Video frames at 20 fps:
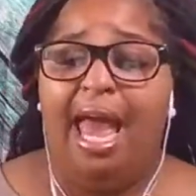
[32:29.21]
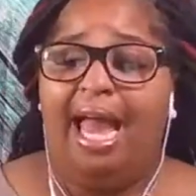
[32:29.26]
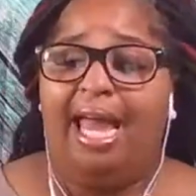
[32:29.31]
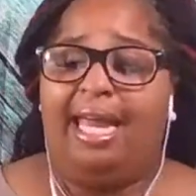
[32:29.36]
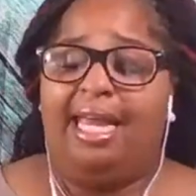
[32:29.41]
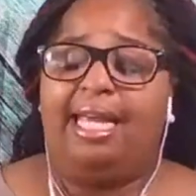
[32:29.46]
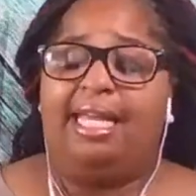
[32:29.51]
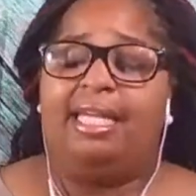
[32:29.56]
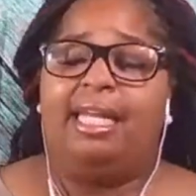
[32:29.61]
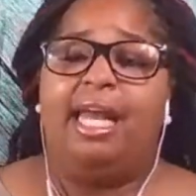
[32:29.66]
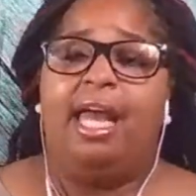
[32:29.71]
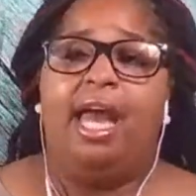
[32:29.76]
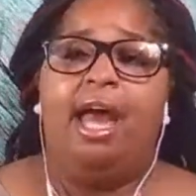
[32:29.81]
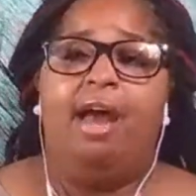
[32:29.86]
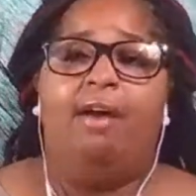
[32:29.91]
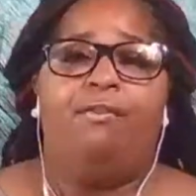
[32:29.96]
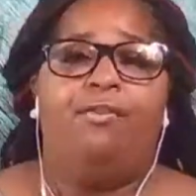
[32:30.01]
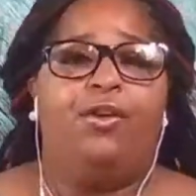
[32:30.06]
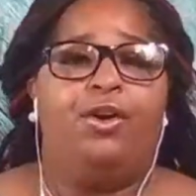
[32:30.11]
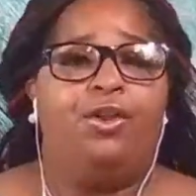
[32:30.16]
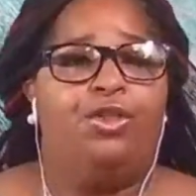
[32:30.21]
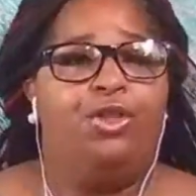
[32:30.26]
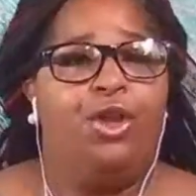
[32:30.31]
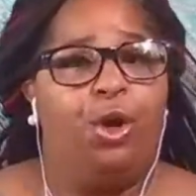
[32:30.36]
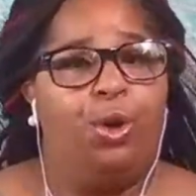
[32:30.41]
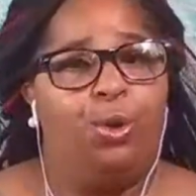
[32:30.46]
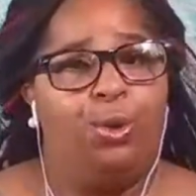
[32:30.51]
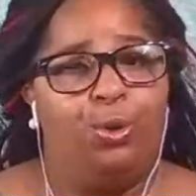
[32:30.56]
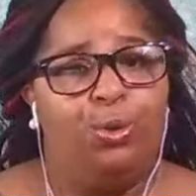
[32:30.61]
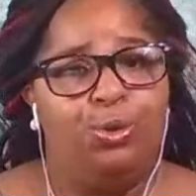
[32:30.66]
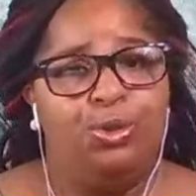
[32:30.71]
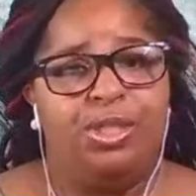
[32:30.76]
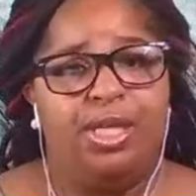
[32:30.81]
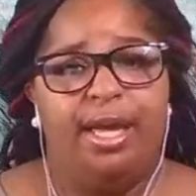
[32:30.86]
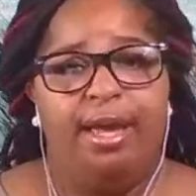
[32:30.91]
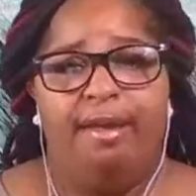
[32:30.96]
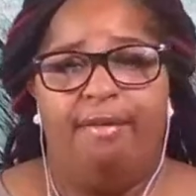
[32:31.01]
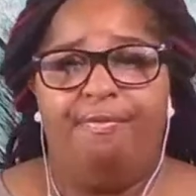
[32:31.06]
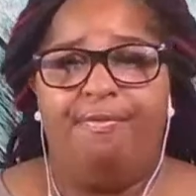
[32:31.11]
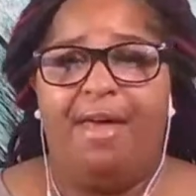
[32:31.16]
And for those
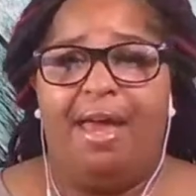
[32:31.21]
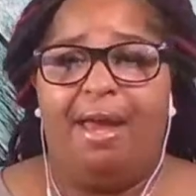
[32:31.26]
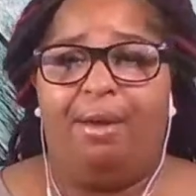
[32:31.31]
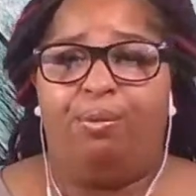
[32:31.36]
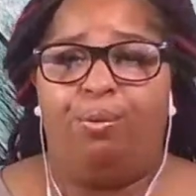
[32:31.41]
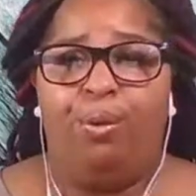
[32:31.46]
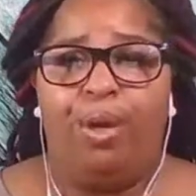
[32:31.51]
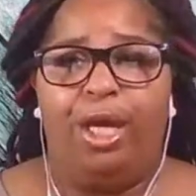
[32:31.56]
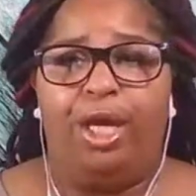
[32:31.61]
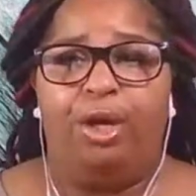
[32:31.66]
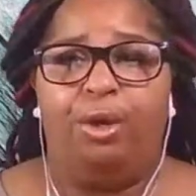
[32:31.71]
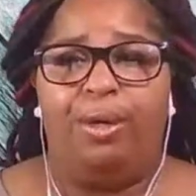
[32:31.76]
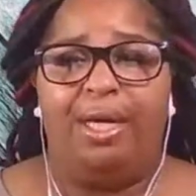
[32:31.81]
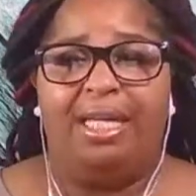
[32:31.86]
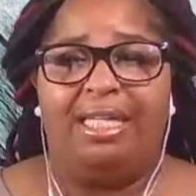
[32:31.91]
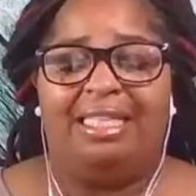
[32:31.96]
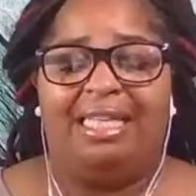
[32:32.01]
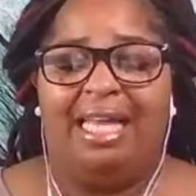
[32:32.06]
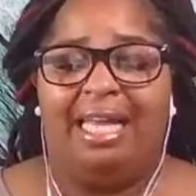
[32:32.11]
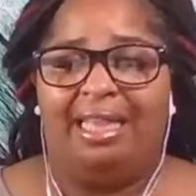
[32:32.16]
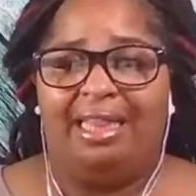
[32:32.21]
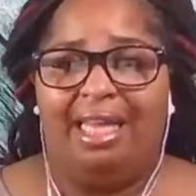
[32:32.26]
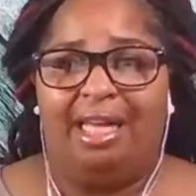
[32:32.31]
that will and